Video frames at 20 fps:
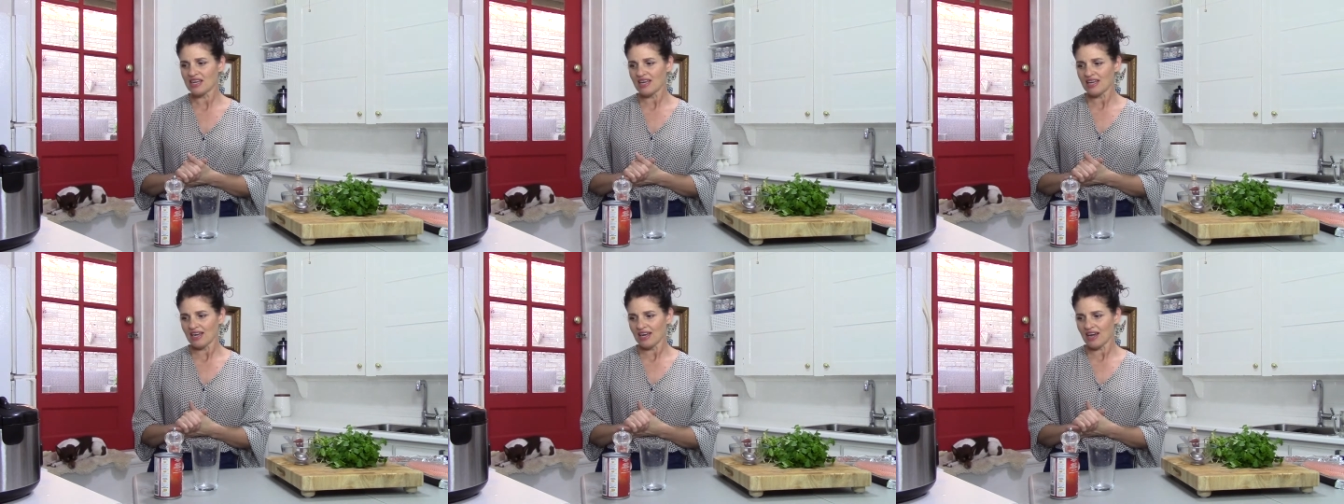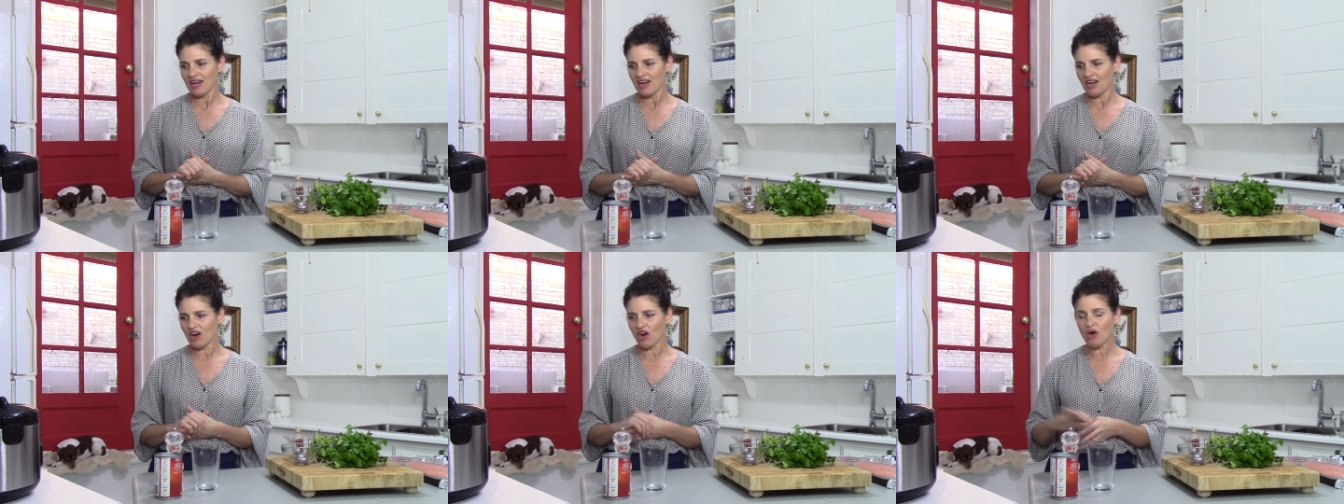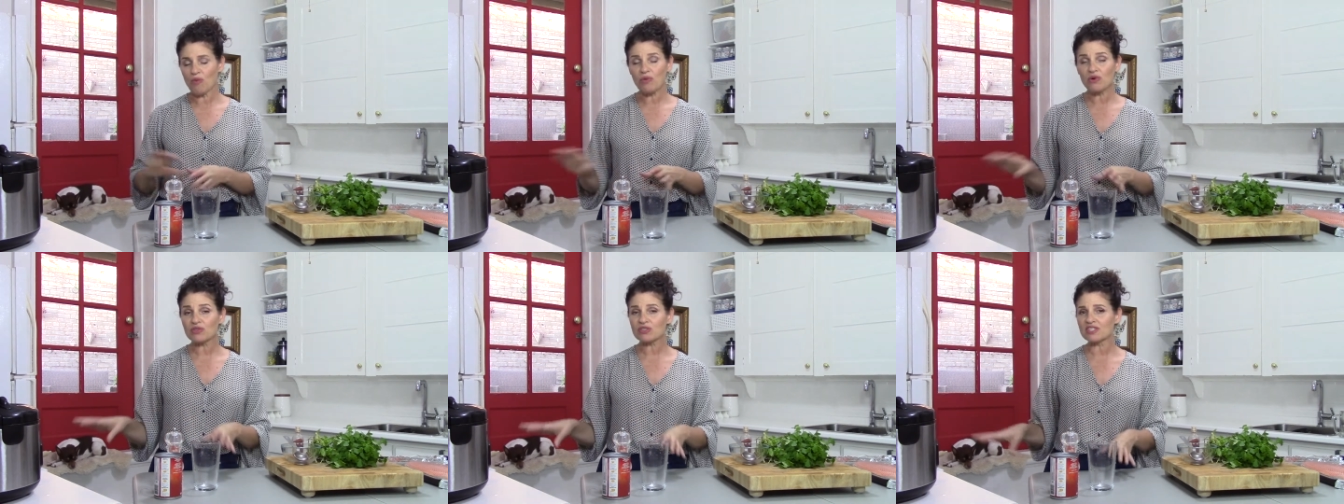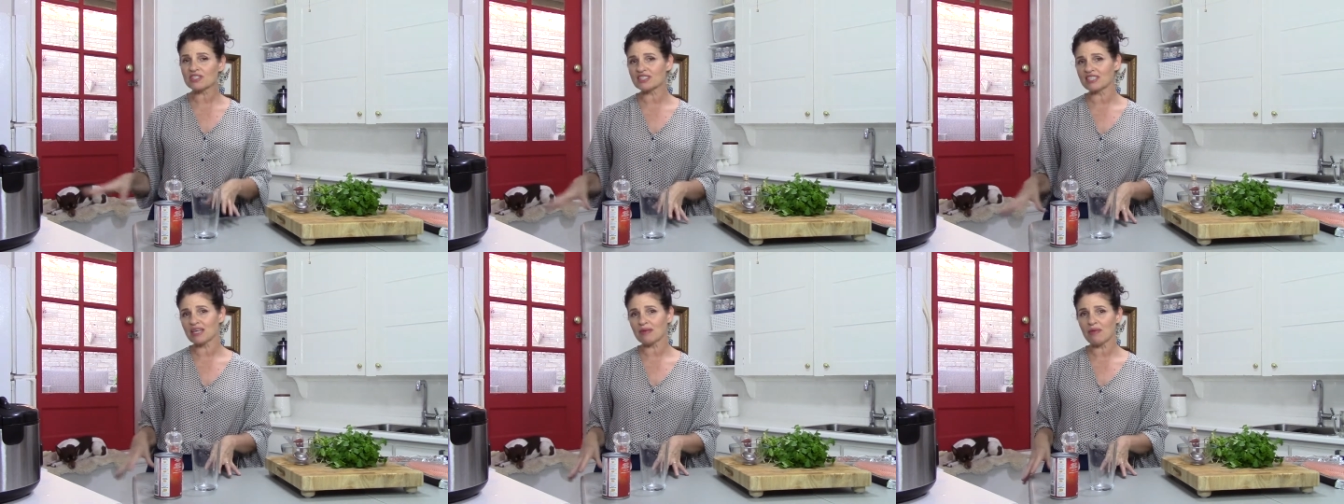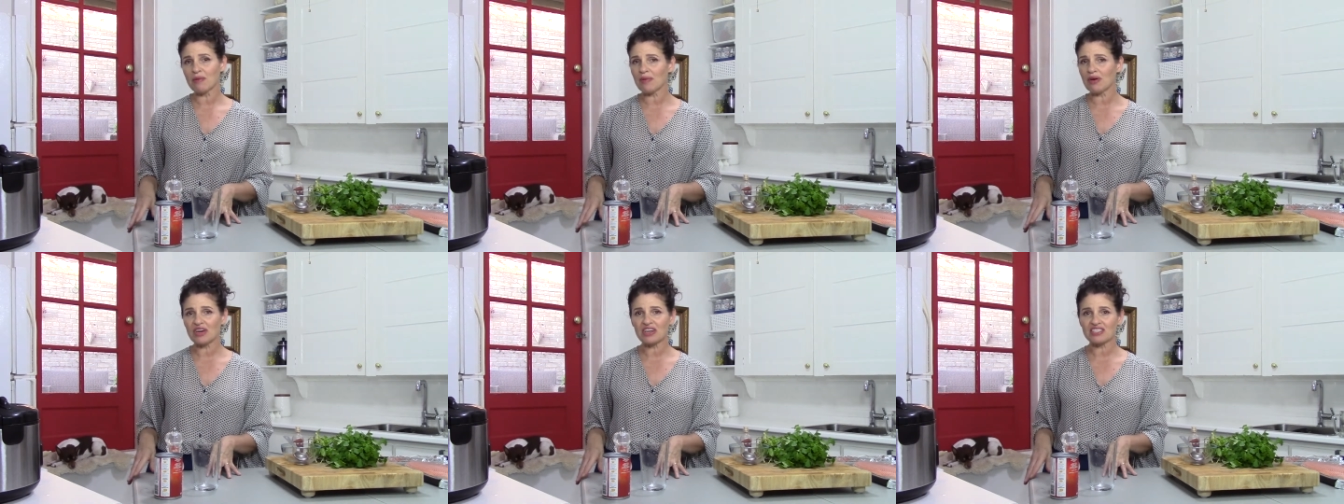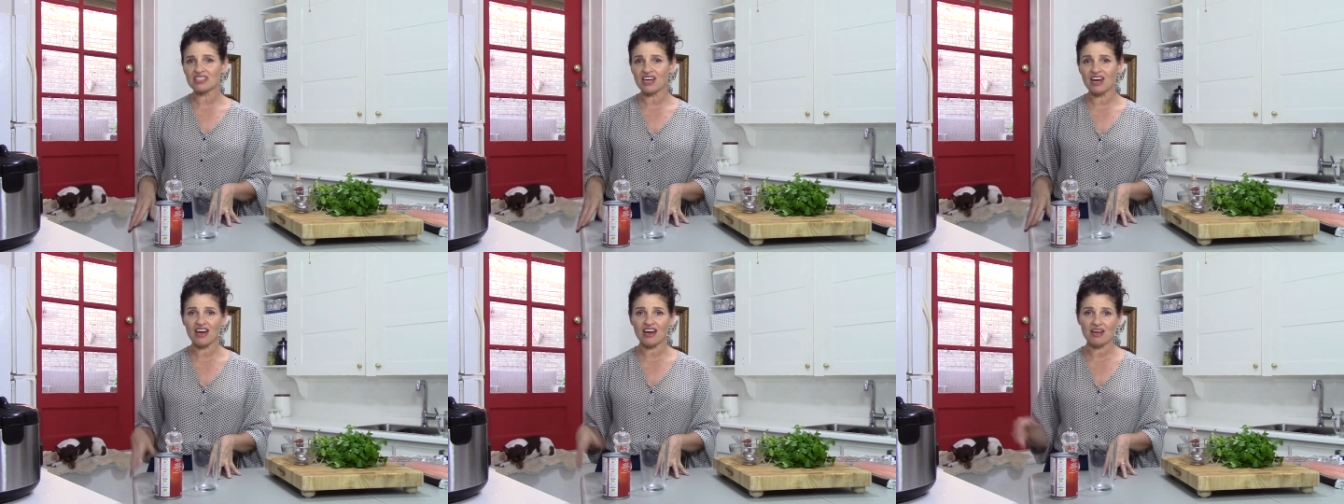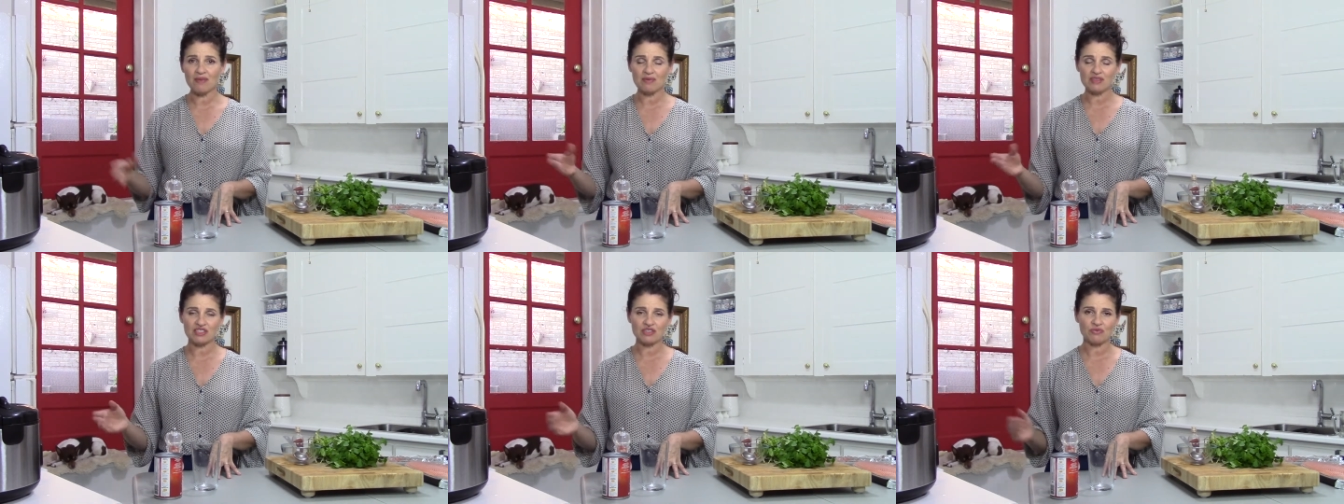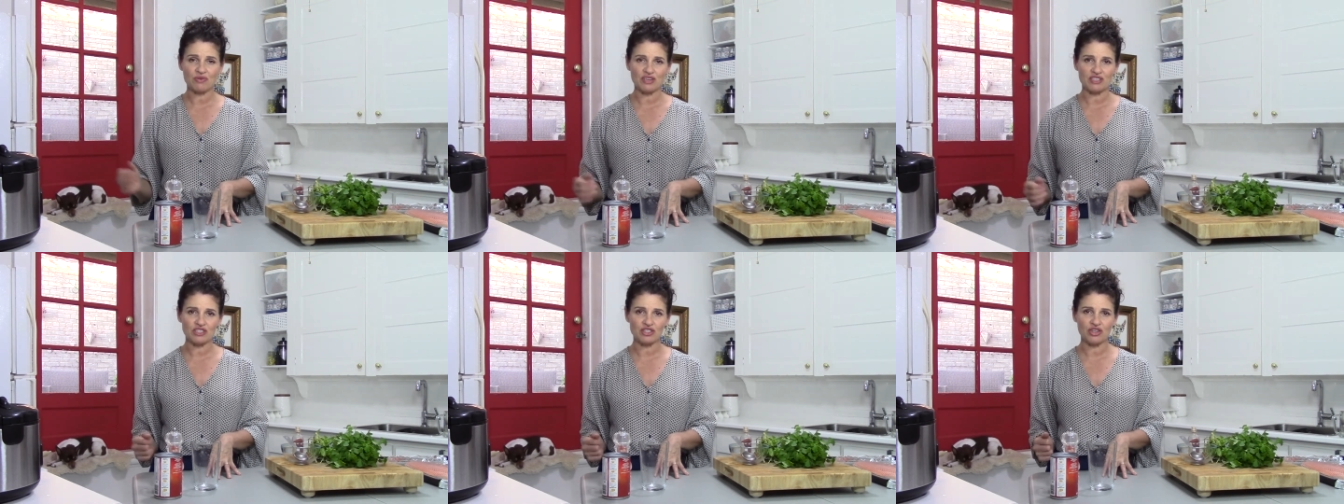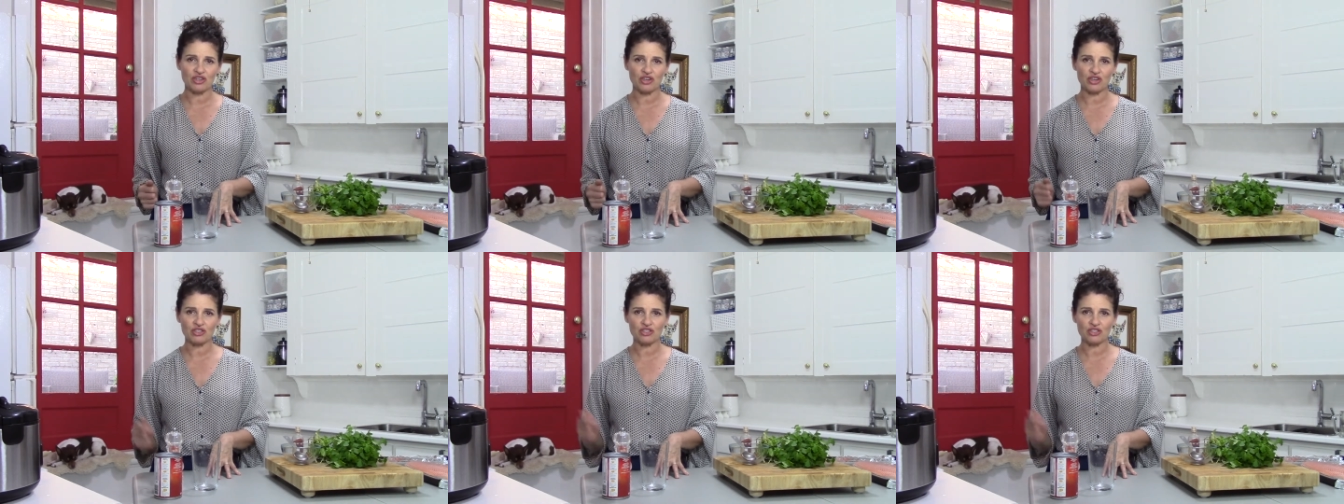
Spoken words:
almost the same amount of time as a rice cooker,